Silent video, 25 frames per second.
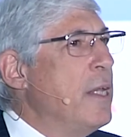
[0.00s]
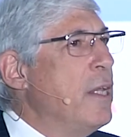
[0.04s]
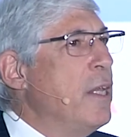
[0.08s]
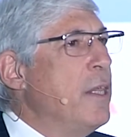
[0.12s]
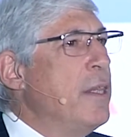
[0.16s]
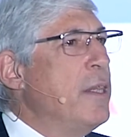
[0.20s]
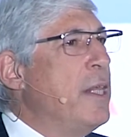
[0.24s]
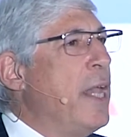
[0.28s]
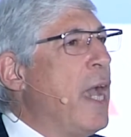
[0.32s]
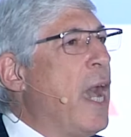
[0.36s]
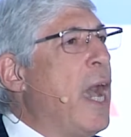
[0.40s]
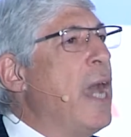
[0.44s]

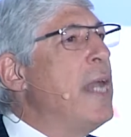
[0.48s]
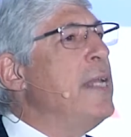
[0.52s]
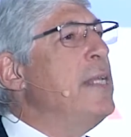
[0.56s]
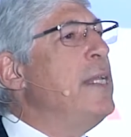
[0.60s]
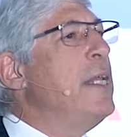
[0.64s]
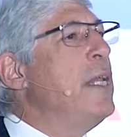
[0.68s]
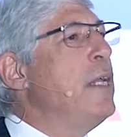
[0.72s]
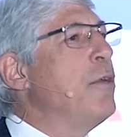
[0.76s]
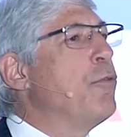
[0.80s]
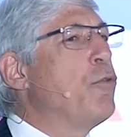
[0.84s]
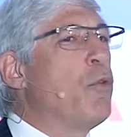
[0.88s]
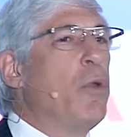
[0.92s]
The
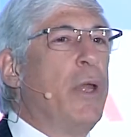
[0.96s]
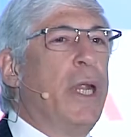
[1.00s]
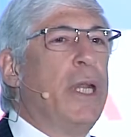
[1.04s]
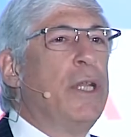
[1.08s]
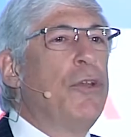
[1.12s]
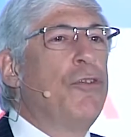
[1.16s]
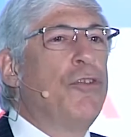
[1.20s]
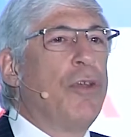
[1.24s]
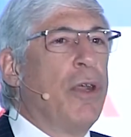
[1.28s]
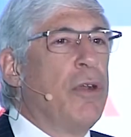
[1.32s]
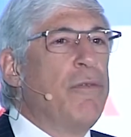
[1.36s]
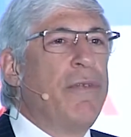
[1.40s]
idea of creating
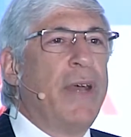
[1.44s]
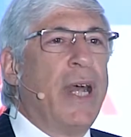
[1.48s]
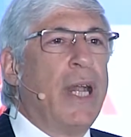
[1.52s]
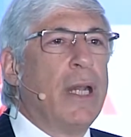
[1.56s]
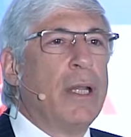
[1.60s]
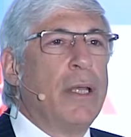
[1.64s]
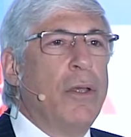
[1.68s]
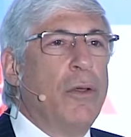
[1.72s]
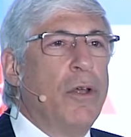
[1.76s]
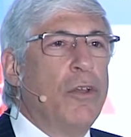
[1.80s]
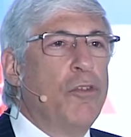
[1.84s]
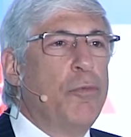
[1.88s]
shared
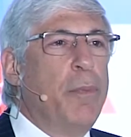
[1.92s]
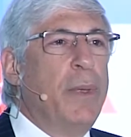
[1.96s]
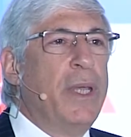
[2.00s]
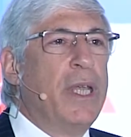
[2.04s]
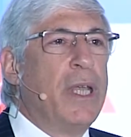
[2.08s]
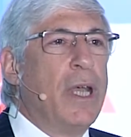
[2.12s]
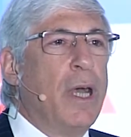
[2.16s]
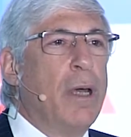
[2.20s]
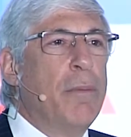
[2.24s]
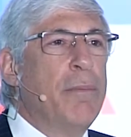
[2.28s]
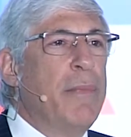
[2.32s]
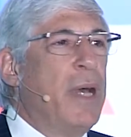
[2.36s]
value has
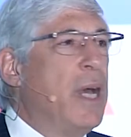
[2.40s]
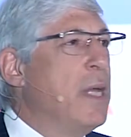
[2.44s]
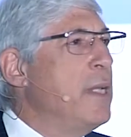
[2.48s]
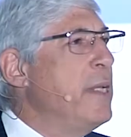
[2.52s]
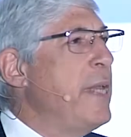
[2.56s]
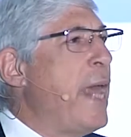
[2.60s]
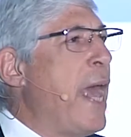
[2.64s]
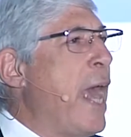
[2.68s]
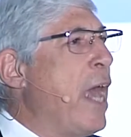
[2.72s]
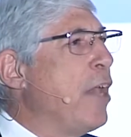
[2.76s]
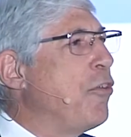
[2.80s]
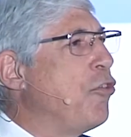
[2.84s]
become a
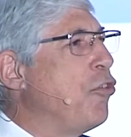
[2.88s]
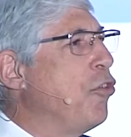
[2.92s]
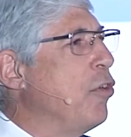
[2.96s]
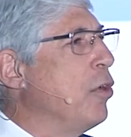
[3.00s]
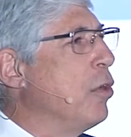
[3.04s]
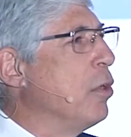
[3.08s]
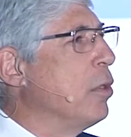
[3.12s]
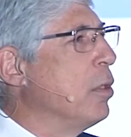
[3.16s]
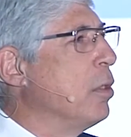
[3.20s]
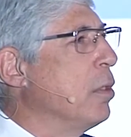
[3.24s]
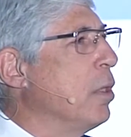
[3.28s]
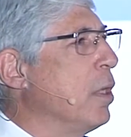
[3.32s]

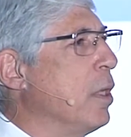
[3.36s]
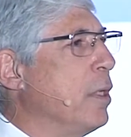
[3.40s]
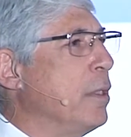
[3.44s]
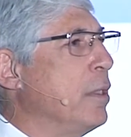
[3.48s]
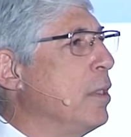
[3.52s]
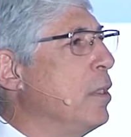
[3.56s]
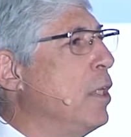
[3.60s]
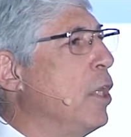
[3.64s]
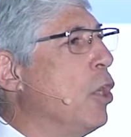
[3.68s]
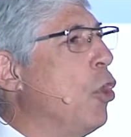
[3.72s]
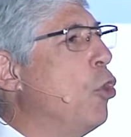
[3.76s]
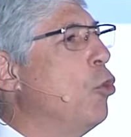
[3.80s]
national
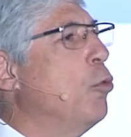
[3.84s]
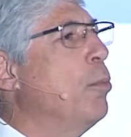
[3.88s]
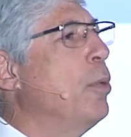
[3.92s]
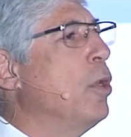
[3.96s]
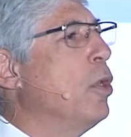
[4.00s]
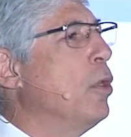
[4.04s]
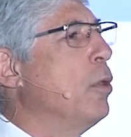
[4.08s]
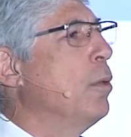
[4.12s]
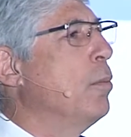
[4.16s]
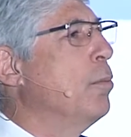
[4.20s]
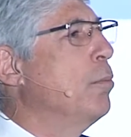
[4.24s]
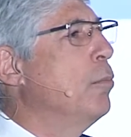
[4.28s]
and
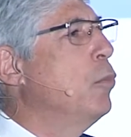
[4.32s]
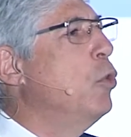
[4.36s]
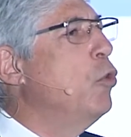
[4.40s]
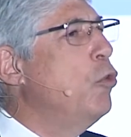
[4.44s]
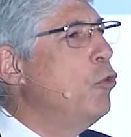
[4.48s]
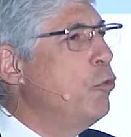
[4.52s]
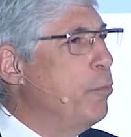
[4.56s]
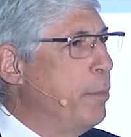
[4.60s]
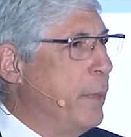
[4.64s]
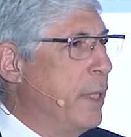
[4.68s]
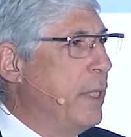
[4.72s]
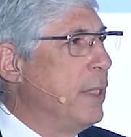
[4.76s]
global
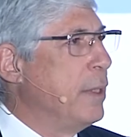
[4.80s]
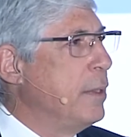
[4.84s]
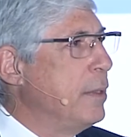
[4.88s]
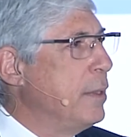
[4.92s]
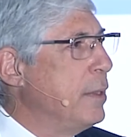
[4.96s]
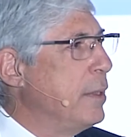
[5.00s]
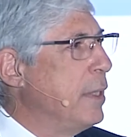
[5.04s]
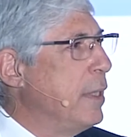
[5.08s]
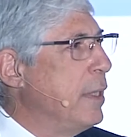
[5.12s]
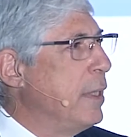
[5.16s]
movement